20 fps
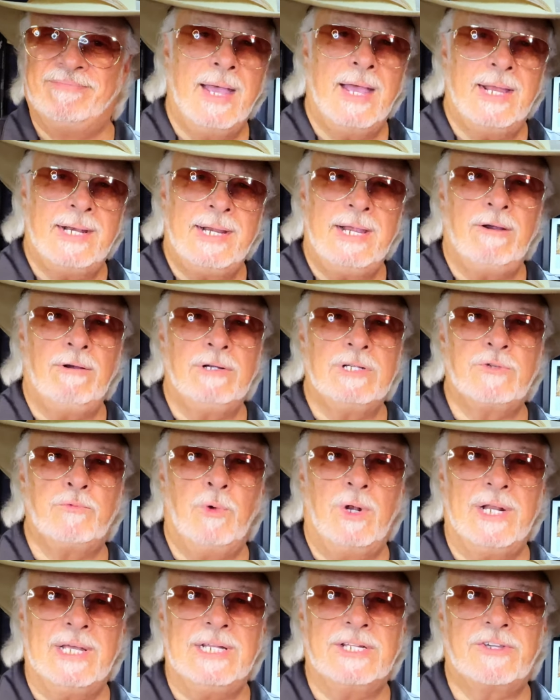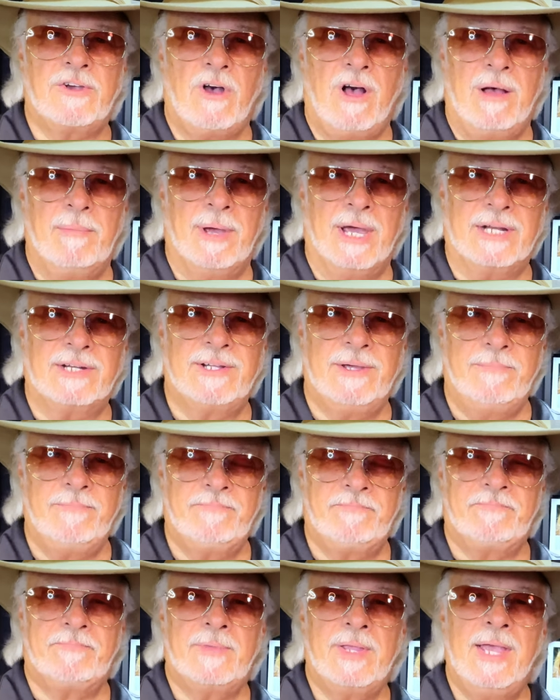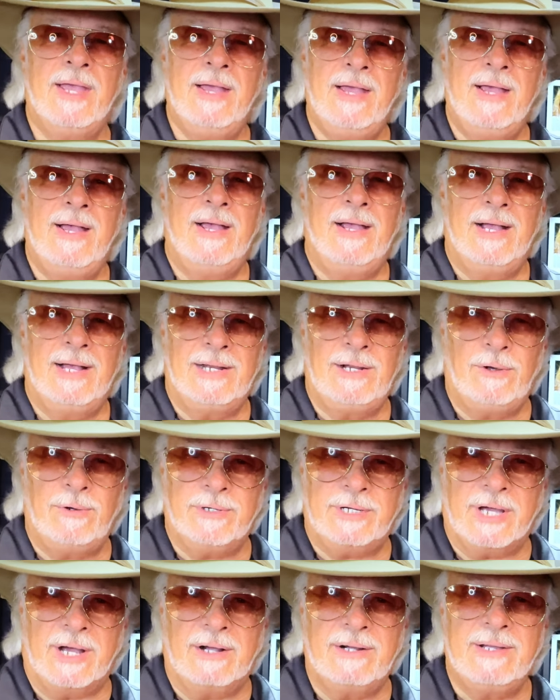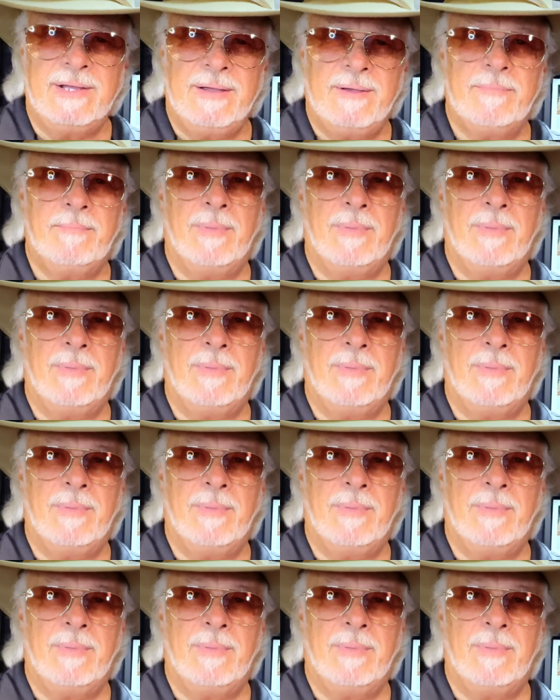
And here is Willie's comment. Hello, Doug.